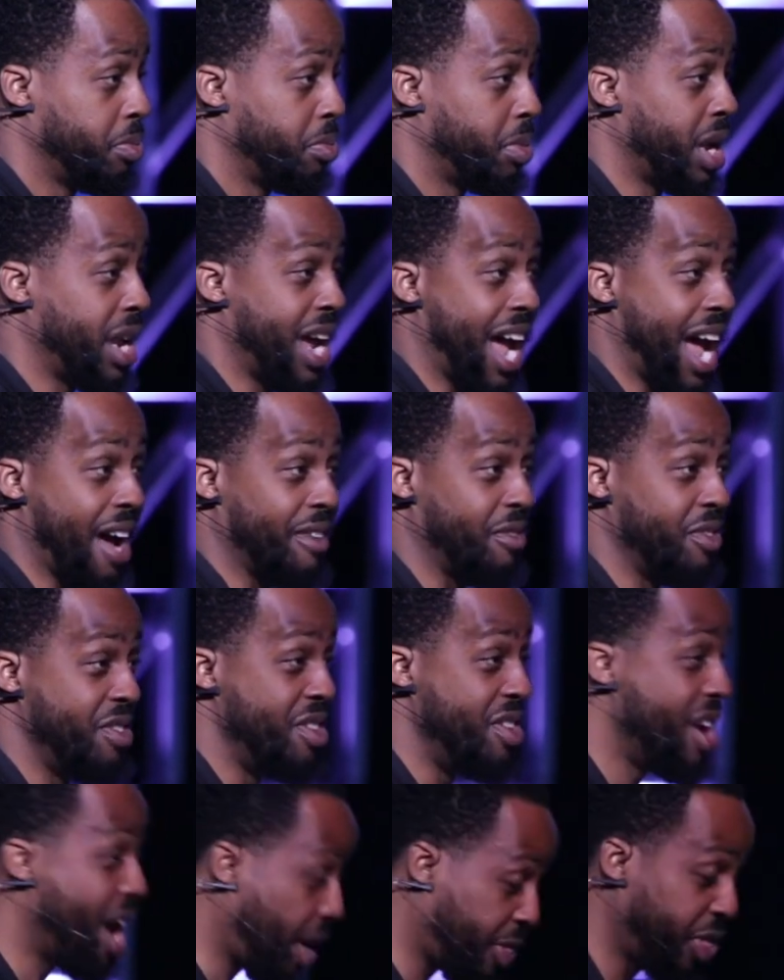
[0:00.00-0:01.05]
but they have
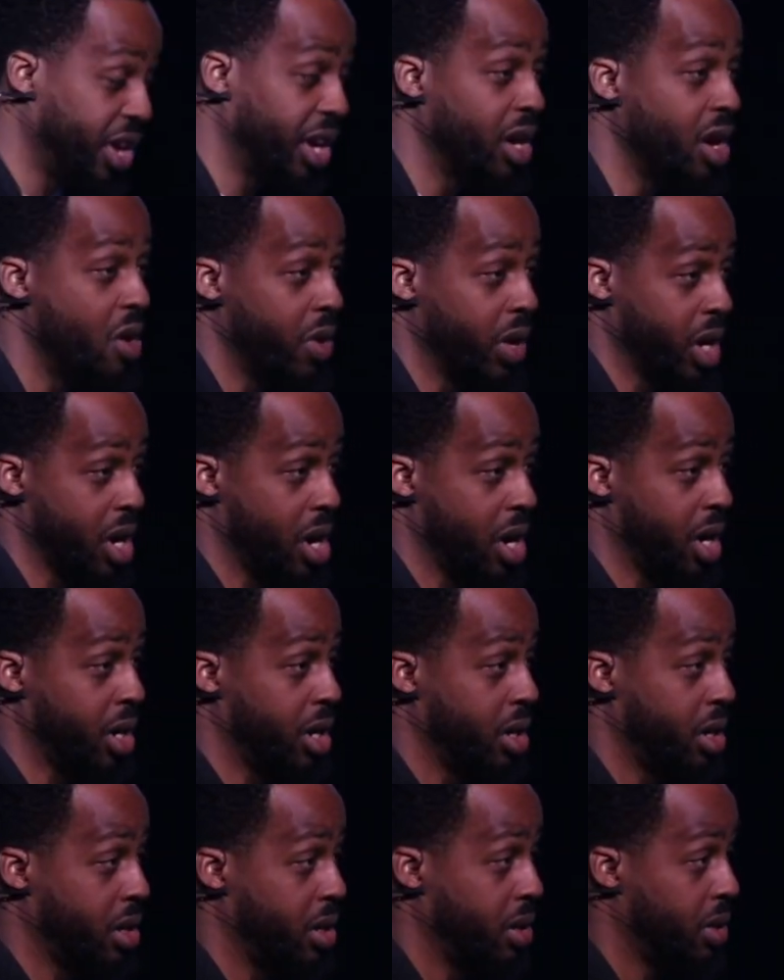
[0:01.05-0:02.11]
nothing going on.
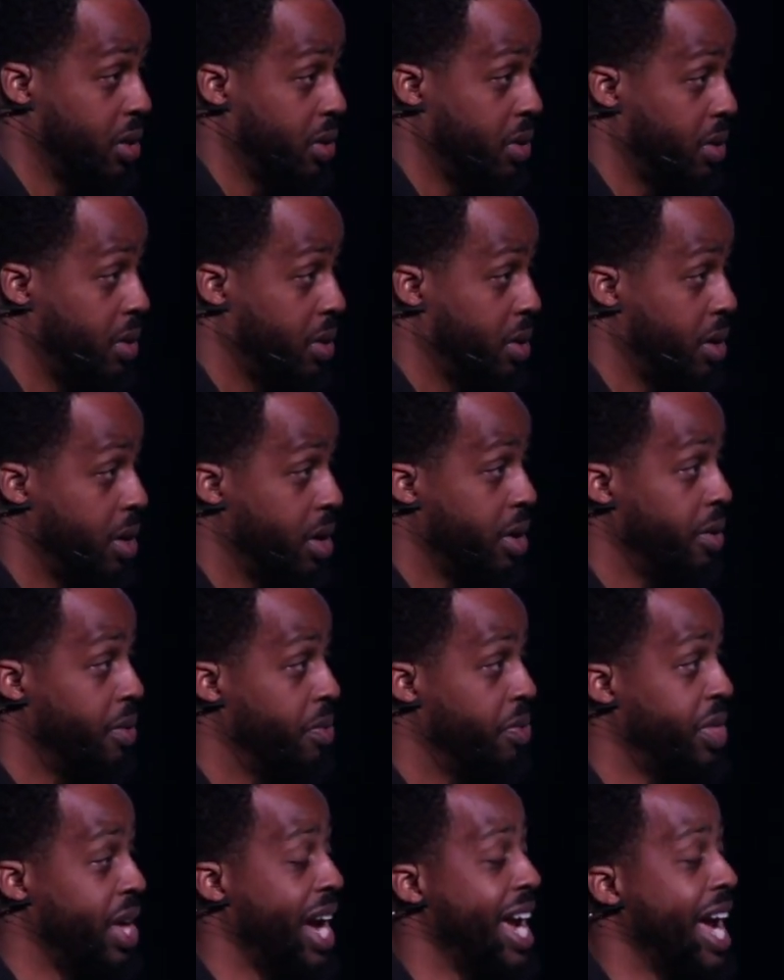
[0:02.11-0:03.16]

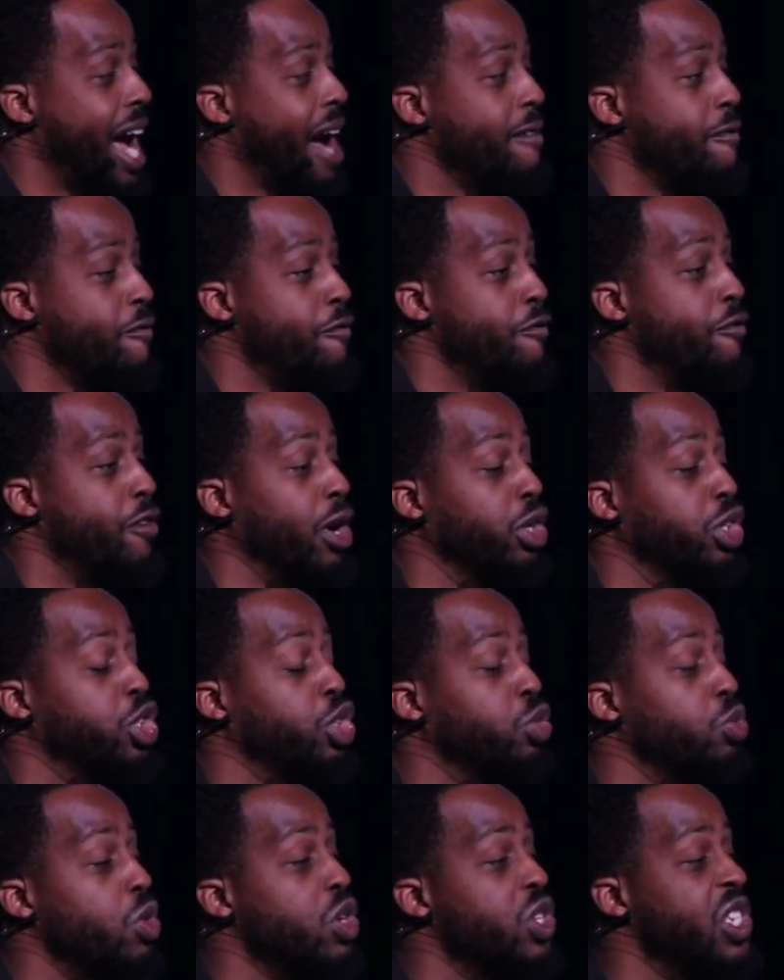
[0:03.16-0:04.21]
They have
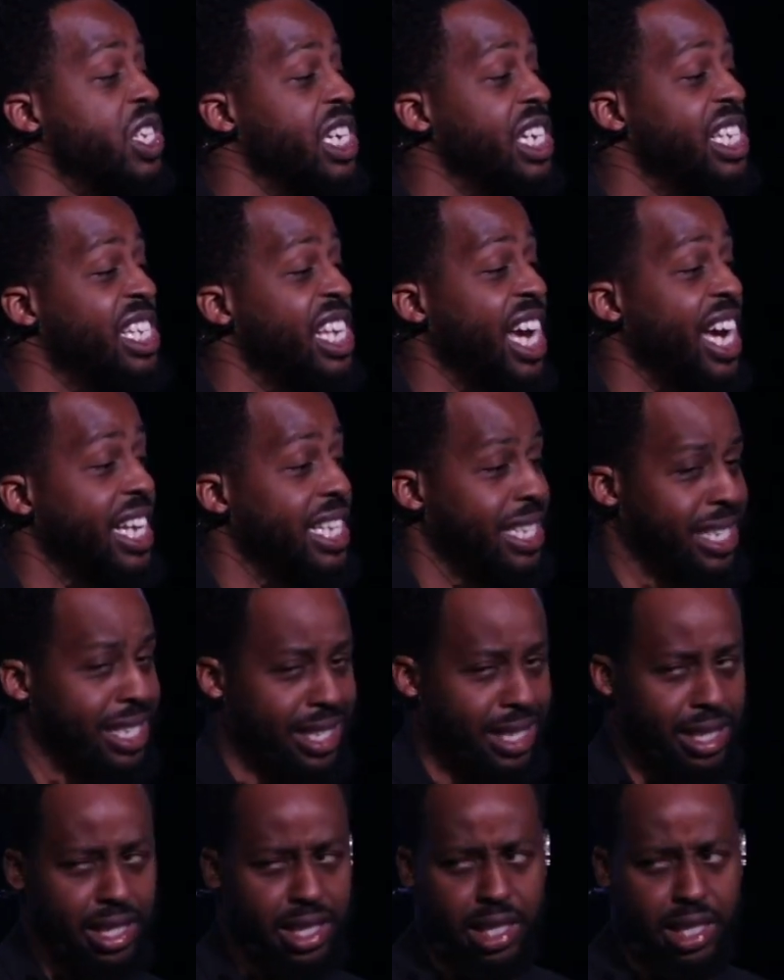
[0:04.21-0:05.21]
virtual success.